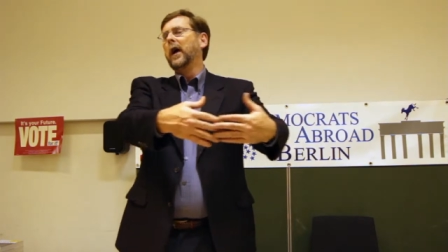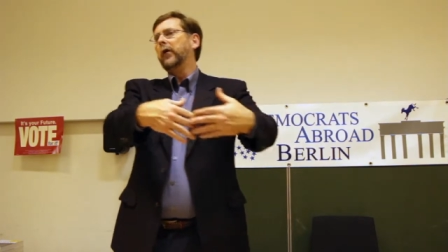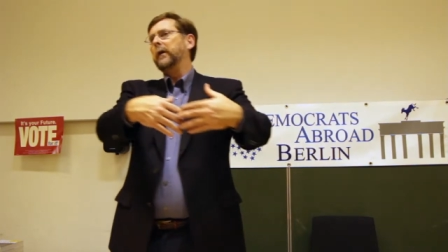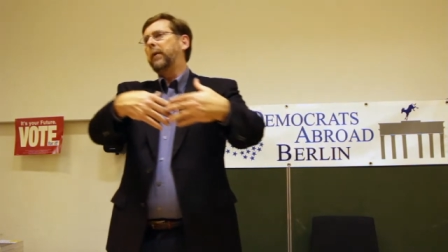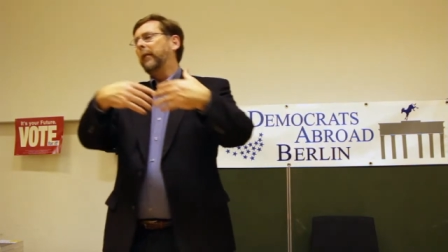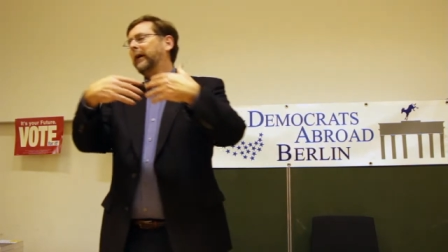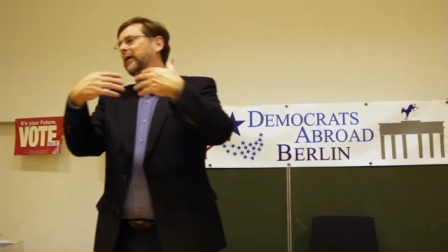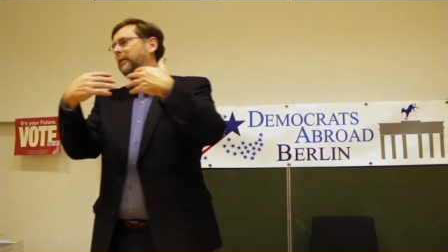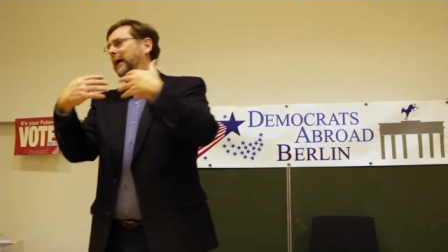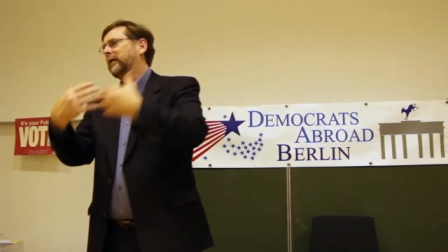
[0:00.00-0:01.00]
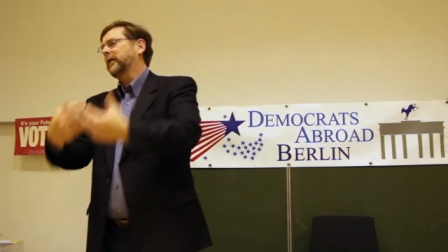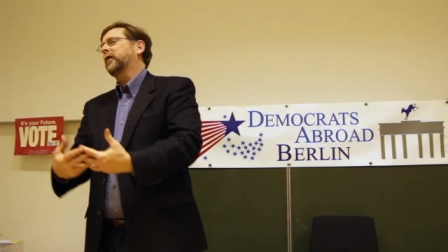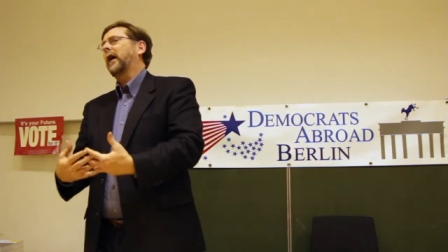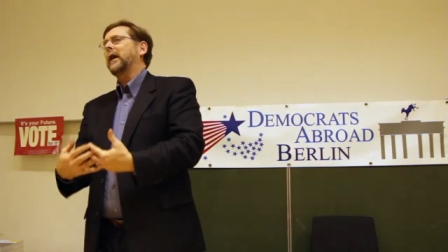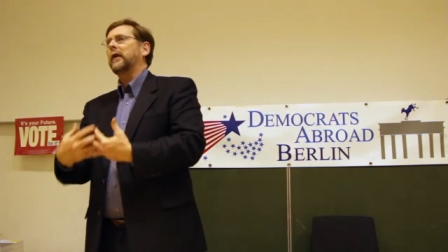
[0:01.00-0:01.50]
The Republicans basically
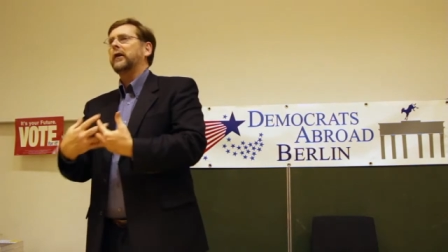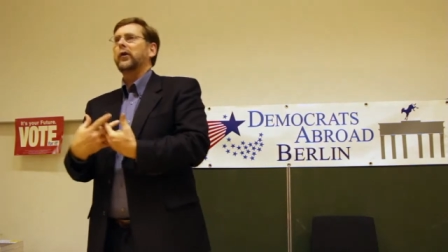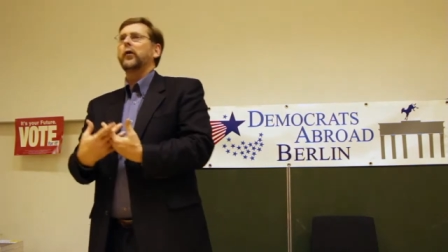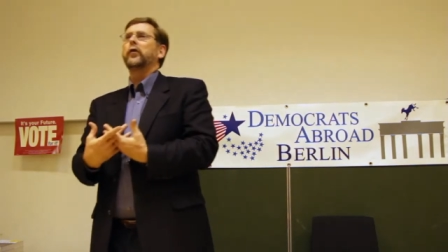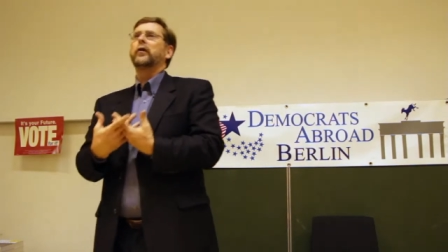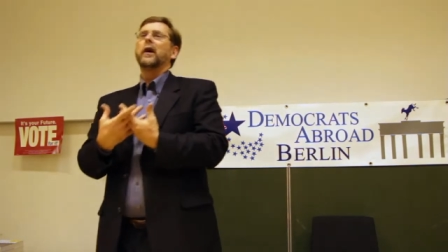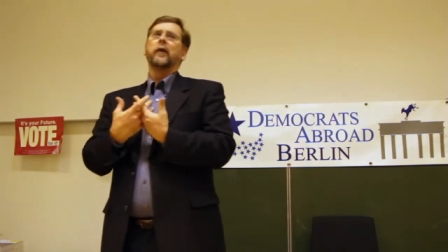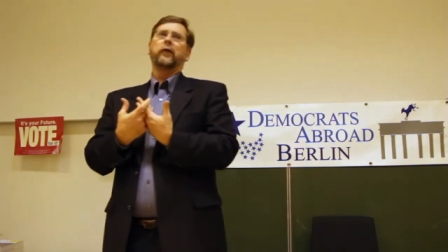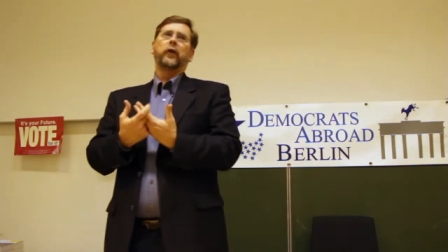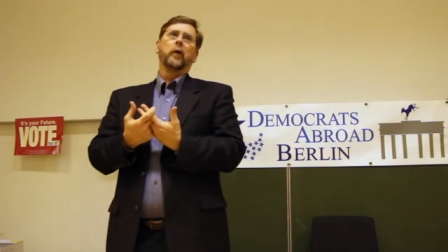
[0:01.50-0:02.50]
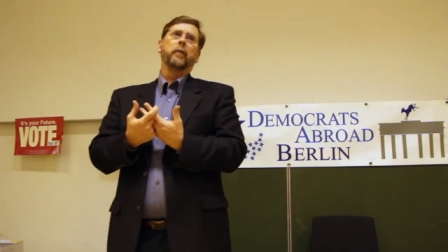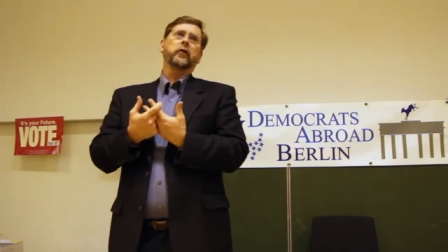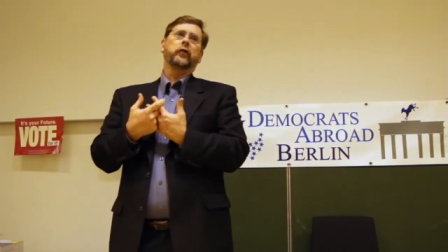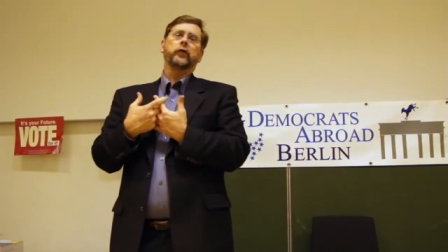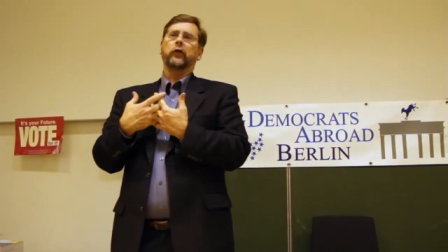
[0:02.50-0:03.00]
decided to use the
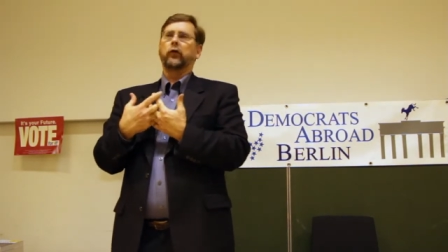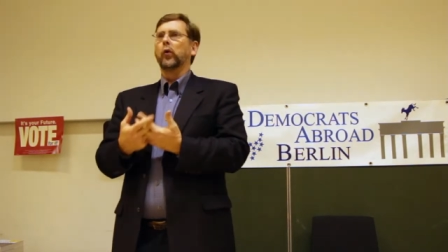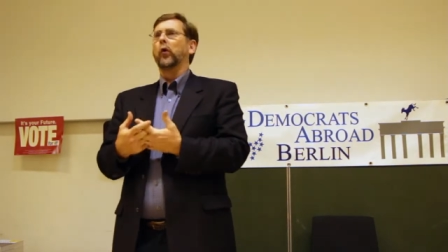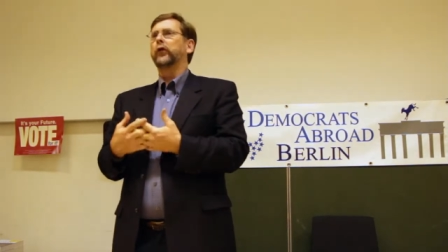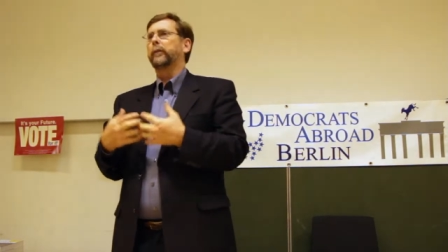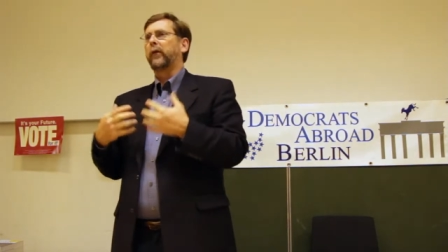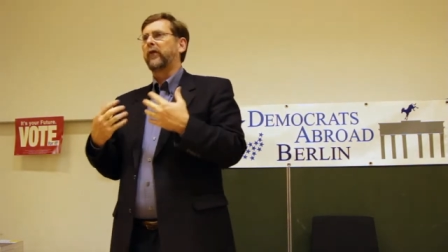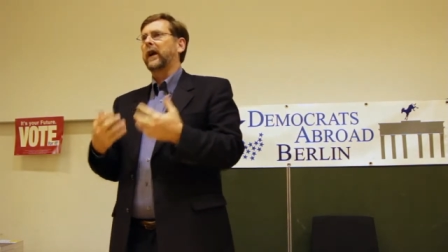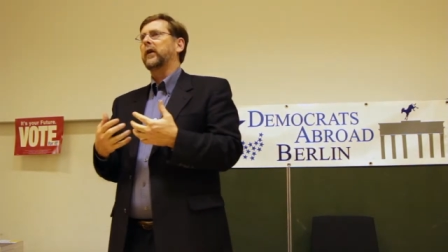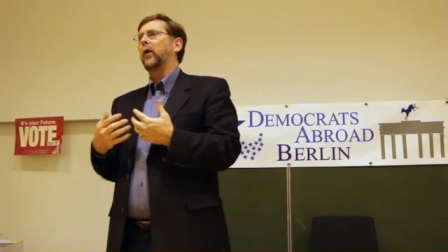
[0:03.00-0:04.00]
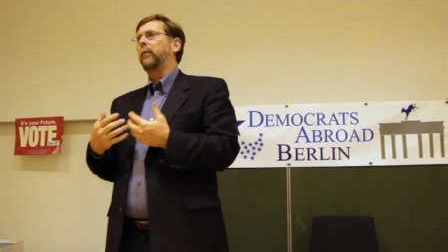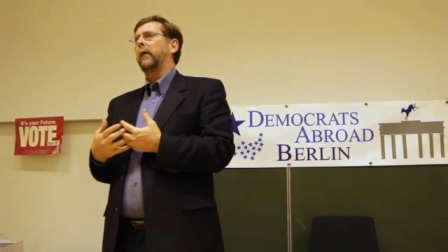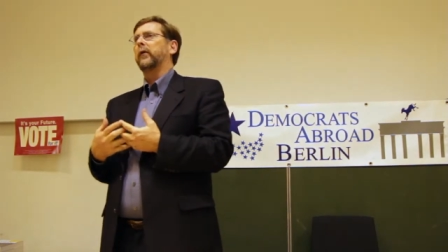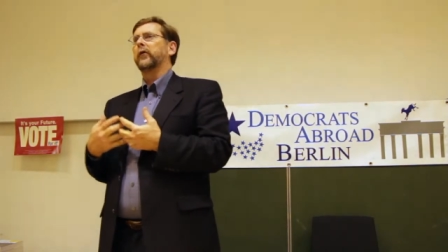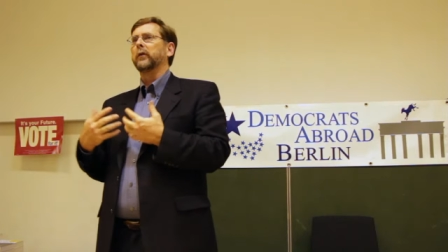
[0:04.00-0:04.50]
filibuster as a tool to prevent
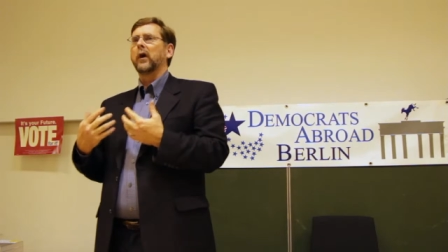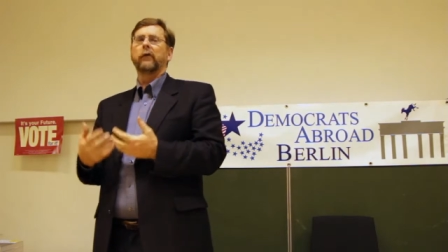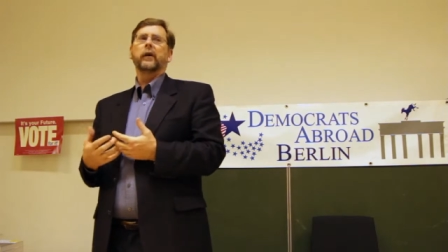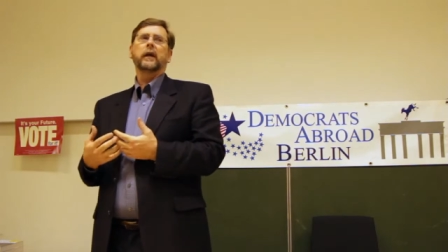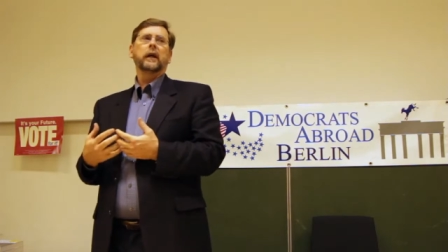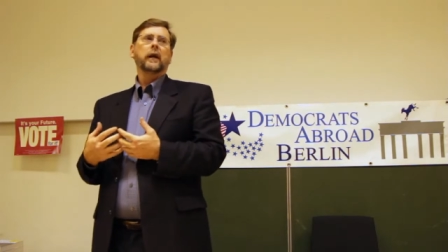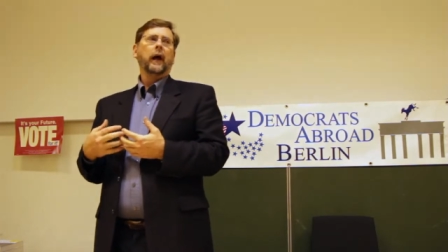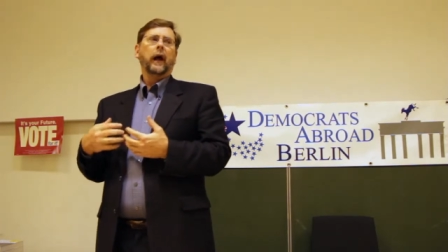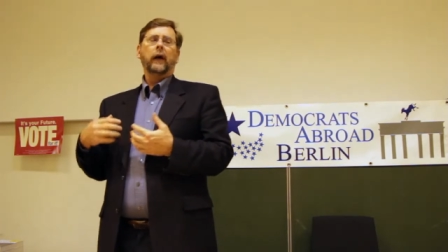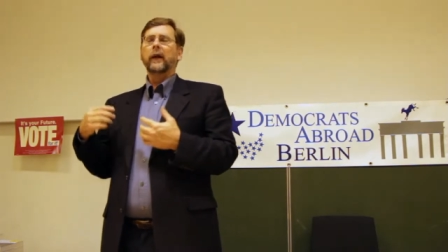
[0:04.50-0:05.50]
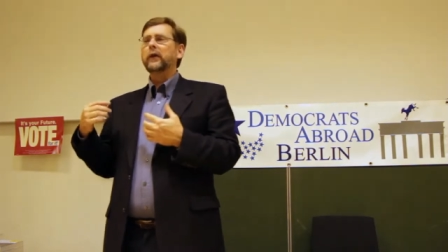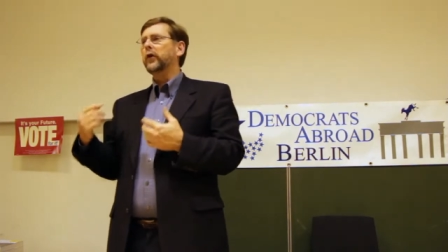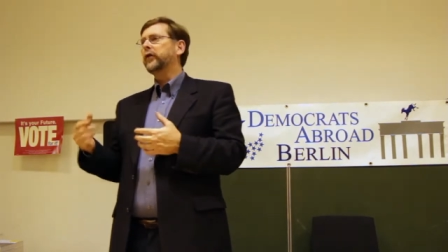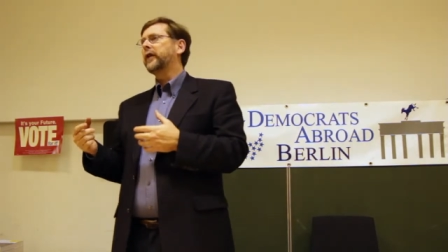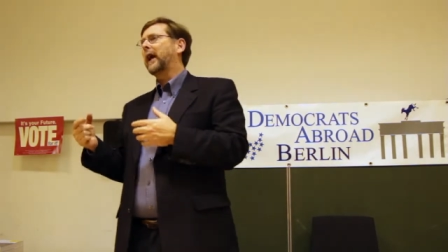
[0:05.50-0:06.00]
Obama from governing and then
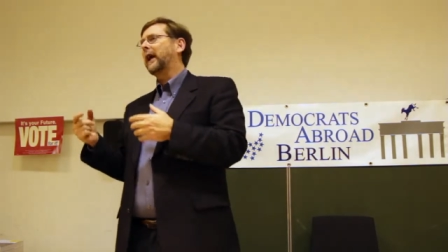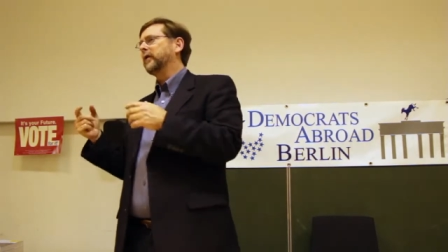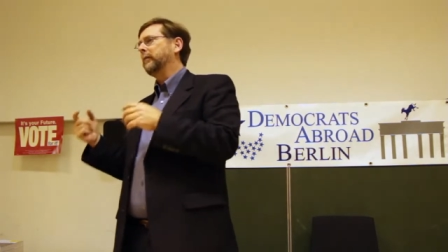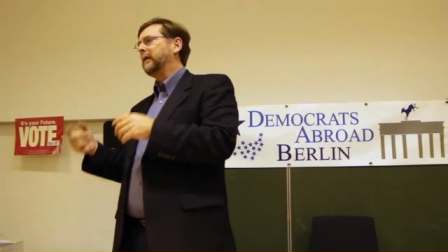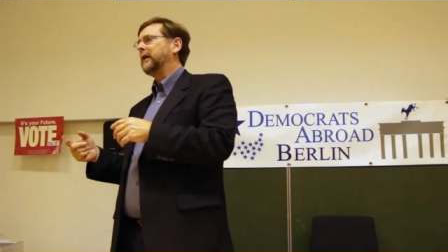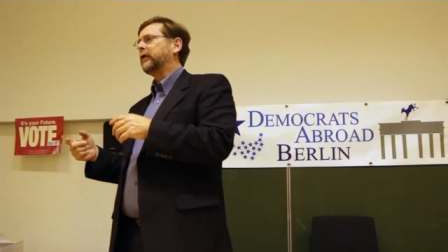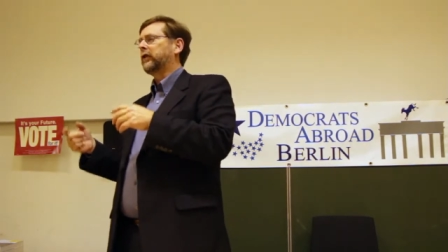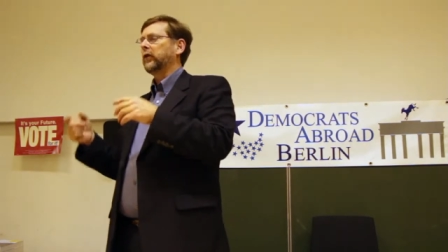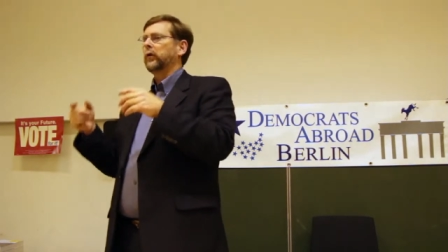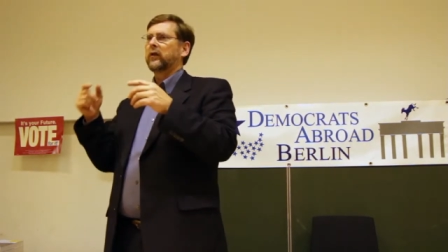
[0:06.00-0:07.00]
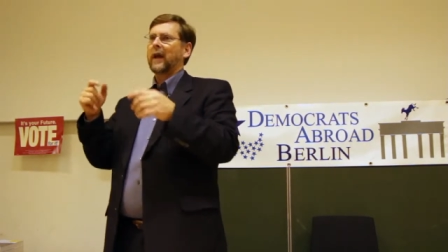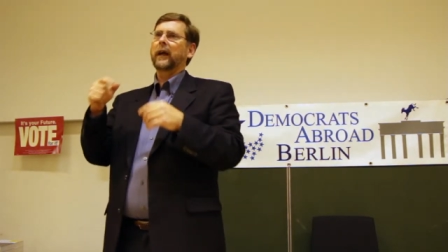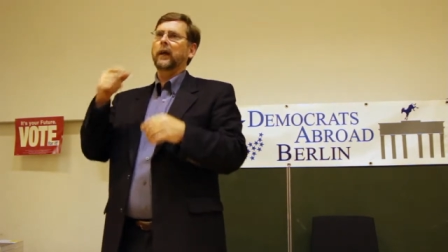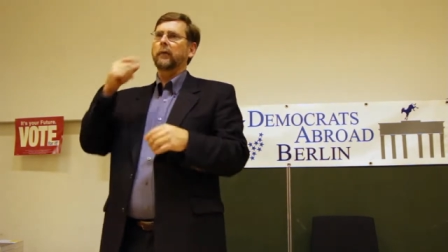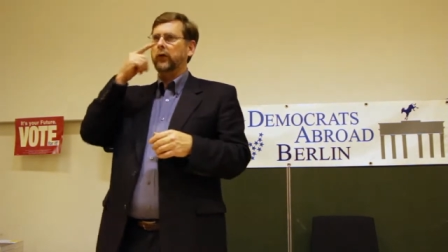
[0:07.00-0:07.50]
use that as a means to
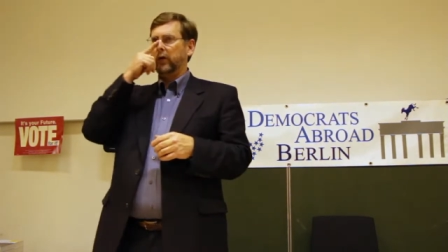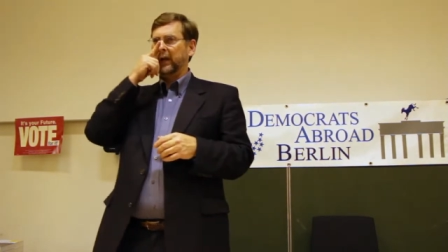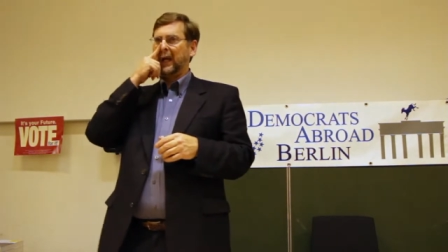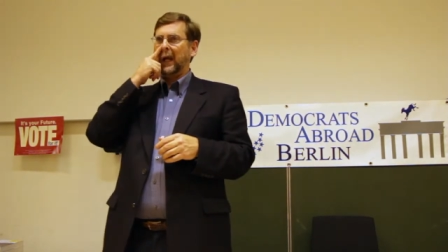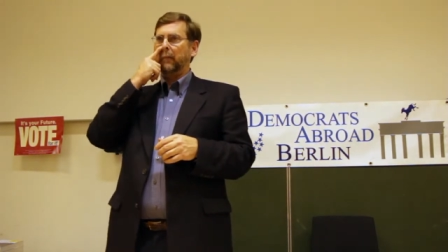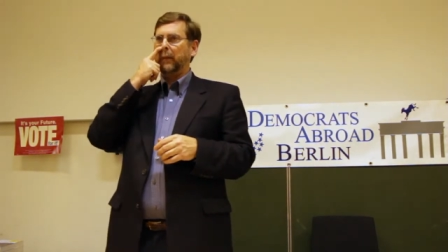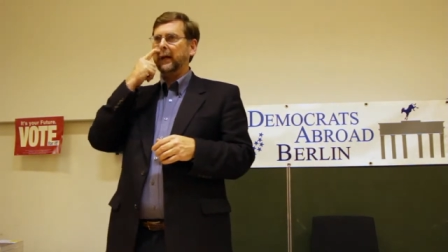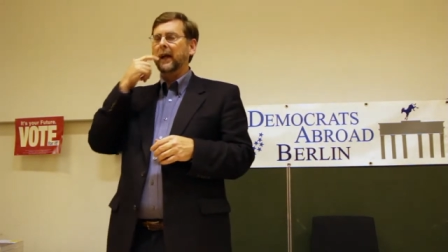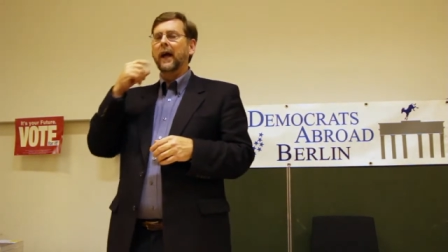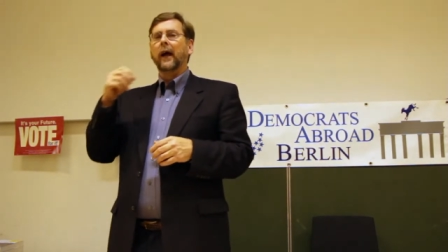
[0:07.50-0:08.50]
attack him during the campaign.